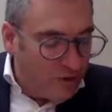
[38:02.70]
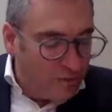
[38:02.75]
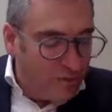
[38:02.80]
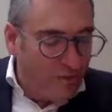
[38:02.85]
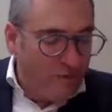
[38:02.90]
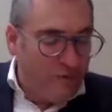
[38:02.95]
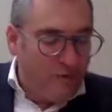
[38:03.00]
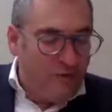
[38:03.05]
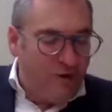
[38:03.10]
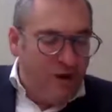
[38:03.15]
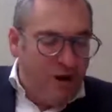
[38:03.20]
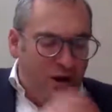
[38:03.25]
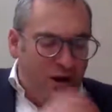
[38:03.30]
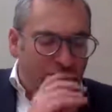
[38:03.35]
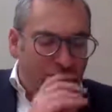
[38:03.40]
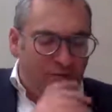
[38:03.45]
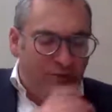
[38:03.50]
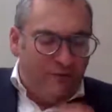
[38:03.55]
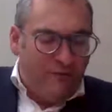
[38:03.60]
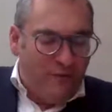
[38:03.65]
number
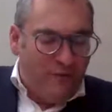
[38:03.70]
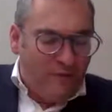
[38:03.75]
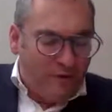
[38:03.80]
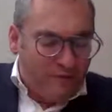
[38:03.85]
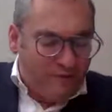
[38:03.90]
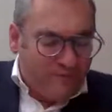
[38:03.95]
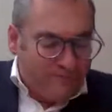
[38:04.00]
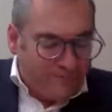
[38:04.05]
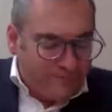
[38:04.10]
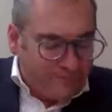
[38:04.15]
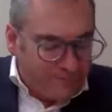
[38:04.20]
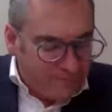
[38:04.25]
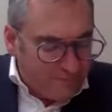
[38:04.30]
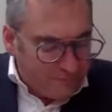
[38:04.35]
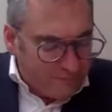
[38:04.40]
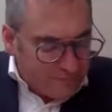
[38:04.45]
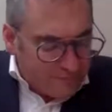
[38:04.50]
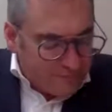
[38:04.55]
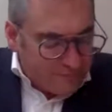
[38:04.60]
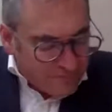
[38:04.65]
4.
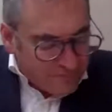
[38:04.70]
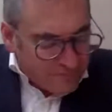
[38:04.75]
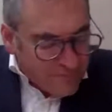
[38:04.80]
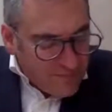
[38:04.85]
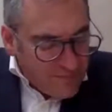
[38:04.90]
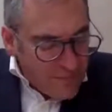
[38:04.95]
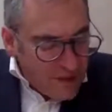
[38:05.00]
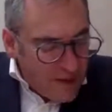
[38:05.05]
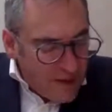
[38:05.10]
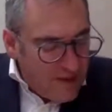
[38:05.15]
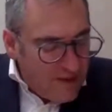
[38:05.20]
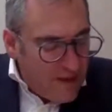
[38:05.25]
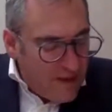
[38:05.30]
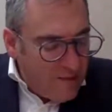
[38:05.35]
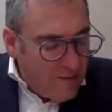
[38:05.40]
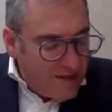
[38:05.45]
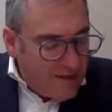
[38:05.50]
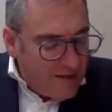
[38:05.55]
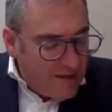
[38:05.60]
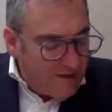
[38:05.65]
Now
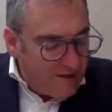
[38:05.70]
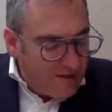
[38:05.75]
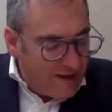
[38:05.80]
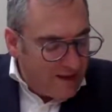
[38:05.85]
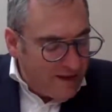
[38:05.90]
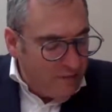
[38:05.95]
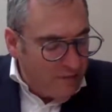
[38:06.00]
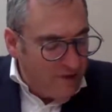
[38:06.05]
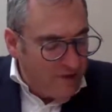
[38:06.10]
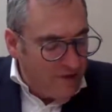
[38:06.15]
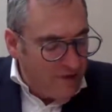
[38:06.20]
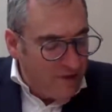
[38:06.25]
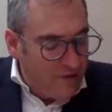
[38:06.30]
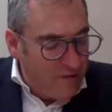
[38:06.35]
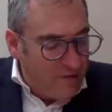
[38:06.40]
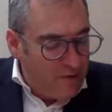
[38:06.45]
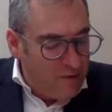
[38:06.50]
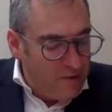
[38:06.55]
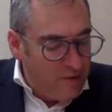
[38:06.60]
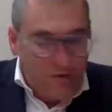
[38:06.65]
we get to the 10th plague.
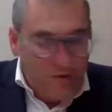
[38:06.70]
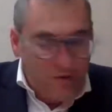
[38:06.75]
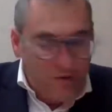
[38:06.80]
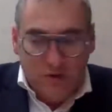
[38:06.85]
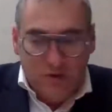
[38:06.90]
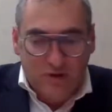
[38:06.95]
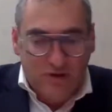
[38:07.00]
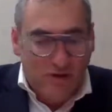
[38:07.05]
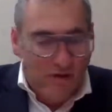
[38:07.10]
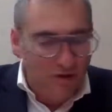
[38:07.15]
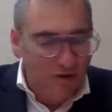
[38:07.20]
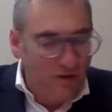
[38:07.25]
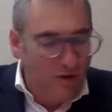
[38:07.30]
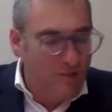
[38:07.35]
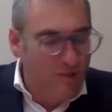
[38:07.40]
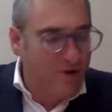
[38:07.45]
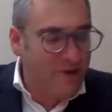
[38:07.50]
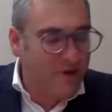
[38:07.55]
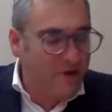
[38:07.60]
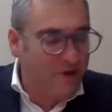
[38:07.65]
Moshe says,
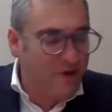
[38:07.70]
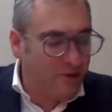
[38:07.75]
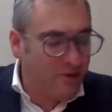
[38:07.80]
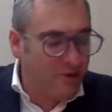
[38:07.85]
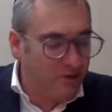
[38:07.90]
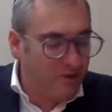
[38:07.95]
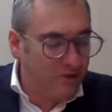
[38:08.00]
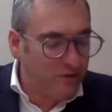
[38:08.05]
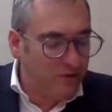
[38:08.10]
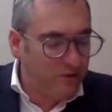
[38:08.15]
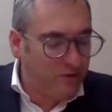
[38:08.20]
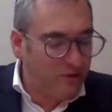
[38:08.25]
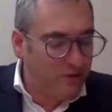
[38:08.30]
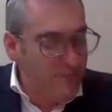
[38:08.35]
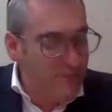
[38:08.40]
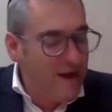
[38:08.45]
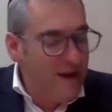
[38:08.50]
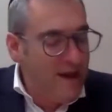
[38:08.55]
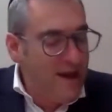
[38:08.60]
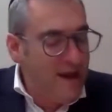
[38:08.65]
so says Hashem,
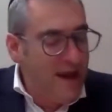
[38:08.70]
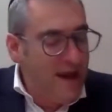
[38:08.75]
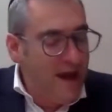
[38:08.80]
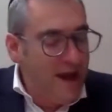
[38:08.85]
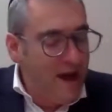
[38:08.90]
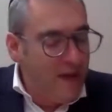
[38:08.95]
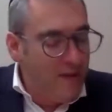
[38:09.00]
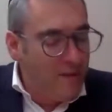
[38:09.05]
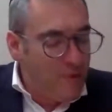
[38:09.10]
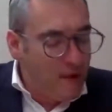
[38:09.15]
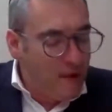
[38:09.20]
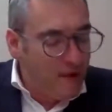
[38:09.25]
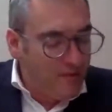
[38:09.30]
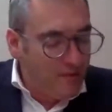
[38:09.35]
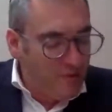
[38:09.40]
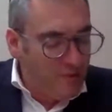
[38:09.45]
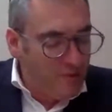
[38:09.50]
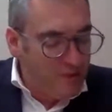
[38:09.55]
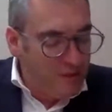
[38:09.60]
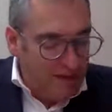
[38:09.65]
at
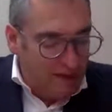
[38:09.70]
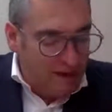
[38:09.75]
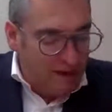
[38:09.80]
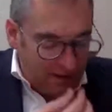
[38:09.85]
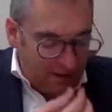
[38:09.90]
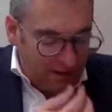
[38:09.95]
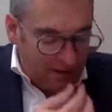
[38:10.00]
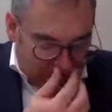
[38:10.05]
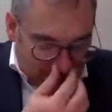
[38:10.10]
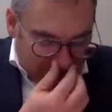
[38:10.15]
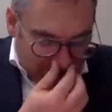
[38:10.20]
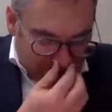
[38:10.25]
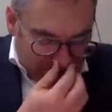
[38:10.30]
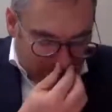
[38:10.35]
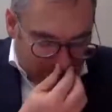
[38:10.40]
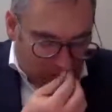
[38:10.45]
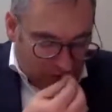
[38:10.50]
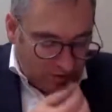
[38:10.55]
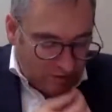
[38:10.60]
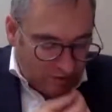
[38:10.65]
approximately midnight, I'm
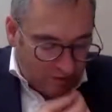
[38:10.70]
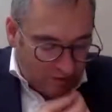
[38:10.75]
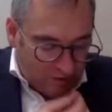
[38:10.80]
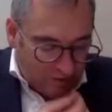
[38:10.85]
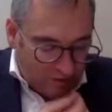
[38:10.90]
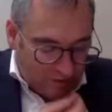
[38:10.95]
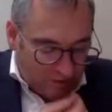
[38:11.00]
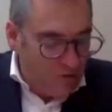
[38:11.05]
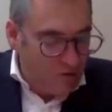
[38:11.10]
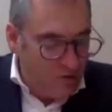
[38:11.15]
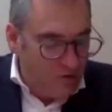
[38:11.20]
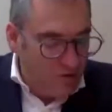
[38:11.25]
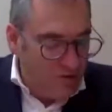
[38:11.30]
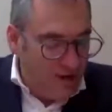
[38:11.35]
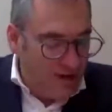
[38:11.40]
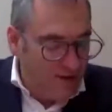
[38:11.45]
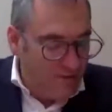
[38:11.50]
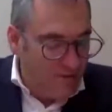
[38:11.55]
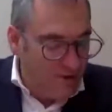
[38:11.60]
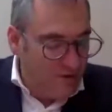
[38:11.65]
going to take the Jews
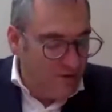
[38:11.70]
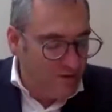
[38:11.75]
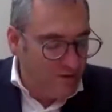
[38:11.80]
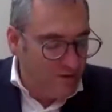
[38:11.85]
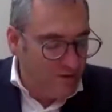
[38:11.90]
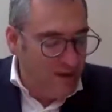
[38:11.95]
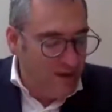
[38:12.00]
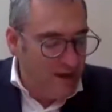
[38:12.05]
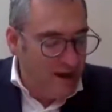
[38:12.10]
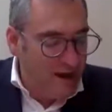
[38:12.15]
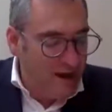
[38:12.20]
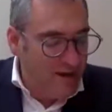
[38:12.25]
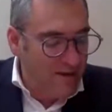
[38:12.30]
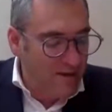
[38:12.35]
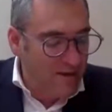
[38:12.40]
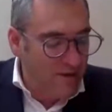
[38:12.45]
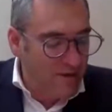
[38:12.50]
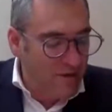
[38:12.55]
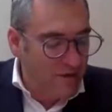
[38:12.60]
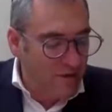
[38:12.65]
out of Egypt. And
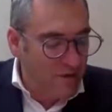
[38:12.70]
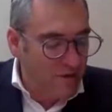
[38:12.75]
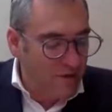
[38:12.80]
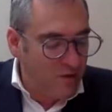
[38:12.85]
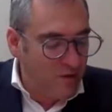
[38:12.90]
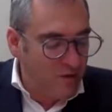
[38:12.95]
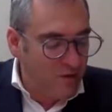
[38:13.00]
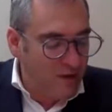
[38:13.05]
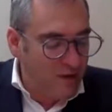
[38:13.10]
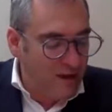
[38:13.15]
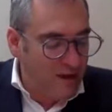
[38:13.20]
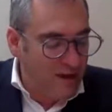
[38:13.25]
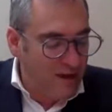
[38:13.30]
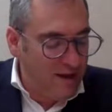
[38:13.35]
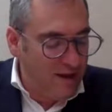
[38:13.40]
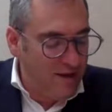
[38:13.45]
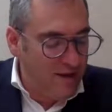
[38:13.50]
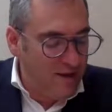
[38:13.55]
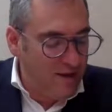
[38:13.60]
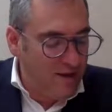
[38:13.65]
there's going to be
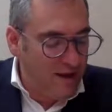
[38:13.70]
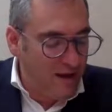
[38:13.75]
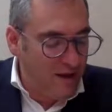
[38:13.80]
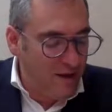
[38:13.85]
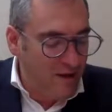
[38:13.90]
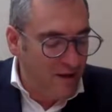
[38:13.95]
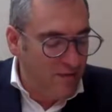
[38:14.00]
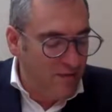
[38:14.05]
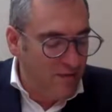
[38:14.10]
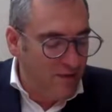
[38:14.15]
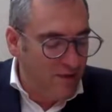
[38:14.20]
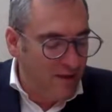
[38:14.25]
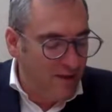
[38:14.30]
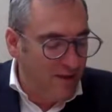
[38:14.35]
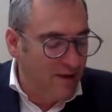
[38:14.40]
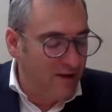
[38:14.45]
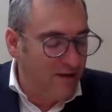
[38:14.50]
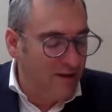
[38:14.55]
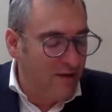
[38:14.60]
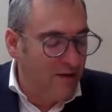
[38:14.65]
a death
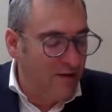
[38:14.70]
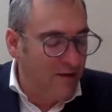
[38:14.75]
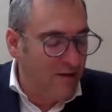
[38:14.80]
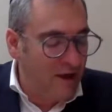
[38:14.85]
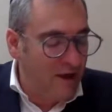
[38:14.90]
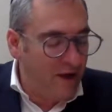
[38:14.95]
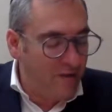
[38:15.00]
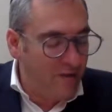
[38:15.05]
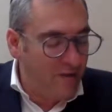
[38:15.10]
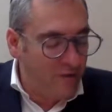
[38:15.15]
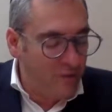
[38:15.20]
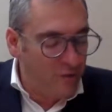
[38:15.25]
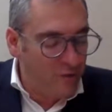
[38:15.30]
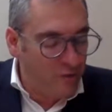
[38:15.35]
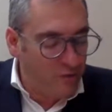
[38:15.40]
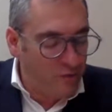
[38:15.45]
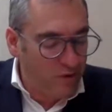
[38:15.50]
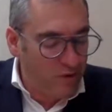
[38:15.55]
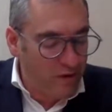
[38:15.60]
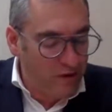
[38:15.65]
plague. Every
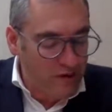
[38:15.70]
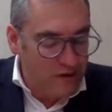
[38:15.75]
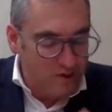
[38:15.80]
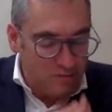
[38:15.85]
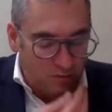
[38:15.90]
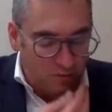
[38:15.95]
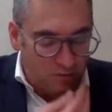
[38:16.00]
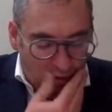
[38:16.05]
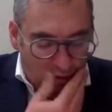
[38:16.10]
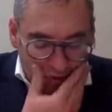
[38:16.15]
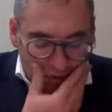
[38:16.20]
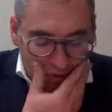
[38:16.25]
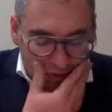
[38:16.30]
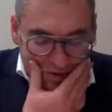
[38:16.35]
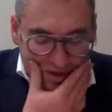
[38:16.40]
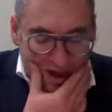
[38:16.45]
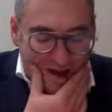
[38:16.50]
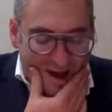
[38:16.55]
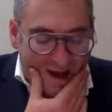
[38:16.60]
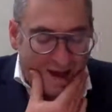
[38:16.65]
firstborn in Egypt is going to
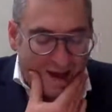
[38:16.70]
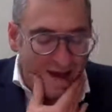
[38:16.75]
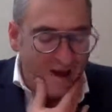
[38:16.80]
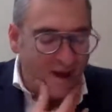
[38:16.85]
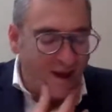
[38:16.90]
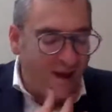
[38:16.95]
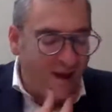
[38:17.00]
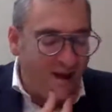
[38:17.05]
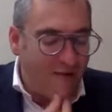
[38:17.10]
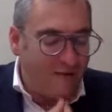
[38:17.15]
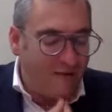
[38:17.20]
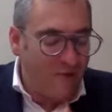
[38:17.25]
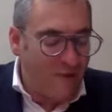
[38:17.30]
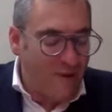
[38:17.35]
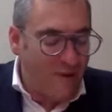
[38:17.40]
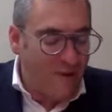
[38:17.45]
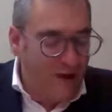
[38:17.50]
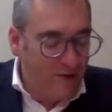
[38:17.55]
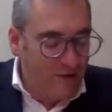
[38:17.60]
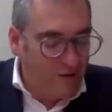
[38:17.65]
die, from
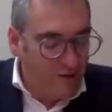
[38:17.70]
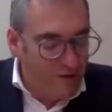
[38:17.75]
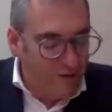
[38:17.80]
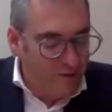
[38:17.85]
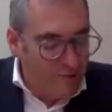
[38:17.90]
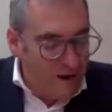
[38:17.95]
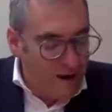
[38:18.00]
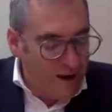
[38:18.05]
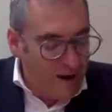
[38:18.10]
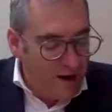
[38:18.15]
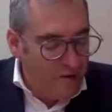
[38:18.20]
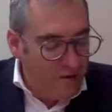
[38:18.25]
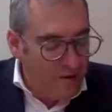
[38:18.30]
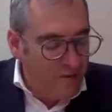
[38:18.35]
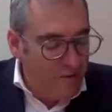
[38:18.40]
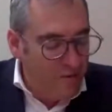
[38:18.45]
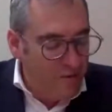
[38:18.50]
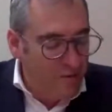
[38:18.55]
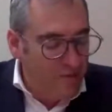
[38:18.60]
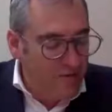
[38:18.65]
the house of Pharaoh,
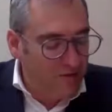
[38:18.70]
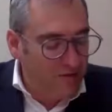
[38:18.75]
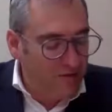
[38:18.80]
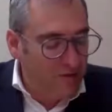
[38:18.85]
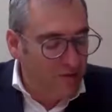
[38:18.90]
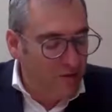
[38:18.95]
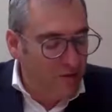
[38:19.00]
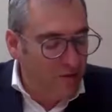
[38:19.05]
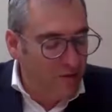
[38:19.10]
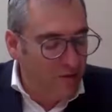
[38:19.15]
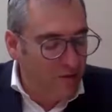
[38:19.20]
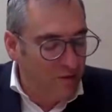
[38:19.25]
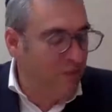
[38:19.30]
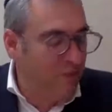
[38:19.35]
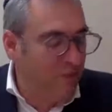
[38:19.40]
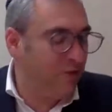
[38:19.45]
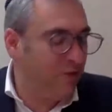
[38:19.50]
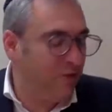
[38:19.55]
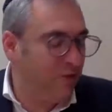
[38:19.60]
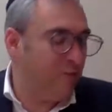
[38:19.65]
who sits on the throne,
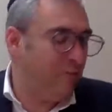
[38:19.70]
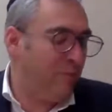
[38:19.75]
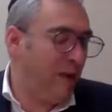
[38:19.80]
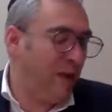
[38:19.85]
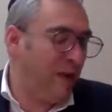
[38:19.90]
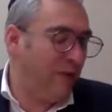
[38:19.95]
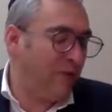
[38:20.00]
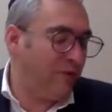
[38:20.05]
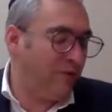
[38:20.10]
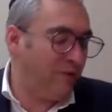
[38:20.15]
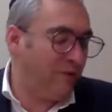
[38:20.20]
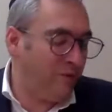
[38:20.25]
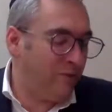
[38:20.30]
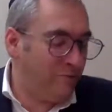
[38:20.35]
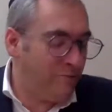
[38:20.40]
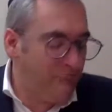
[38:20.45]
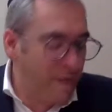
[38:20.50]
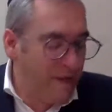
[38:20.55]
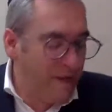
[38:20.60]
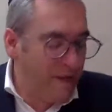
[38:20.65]
to the house of the
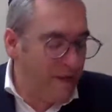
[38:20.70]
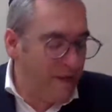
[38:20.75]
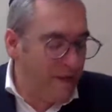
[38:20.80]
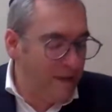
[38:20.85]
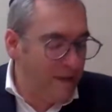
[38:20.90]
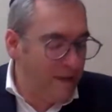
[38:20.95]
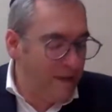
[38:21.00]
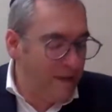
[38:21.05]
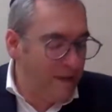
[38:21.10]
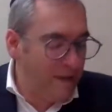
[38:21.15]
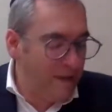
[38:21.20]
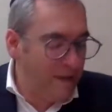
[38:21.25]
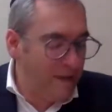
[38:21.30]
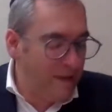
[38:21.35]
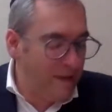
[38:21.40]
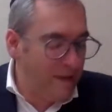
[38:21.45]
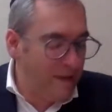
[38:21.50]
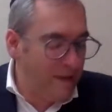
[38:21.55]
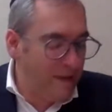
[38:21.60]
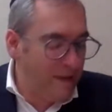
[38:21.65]
maidservant,
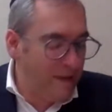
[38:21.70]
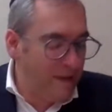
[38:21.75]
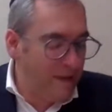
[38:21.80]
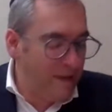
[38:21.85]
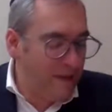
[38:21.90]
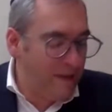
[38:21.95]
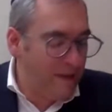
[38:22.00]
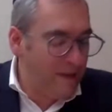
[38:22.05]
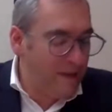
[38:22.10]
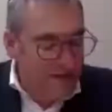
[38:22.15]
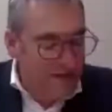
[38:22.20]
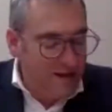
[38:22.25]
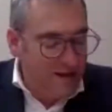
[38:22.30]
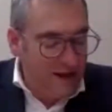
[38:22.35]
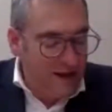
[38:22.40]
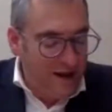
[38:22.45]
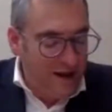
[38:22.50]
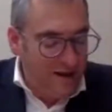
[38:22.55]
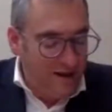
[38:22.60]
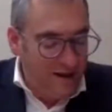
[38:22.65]
who is sitting
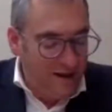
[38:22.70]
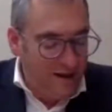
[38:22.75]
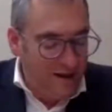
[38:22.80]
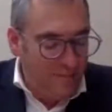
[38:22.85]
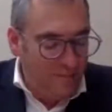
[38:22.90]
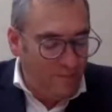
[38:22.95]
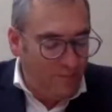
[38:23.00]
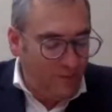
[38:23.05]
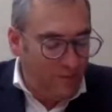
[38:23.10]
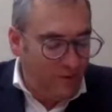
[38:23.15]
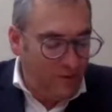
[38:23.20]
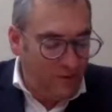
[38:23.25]
on a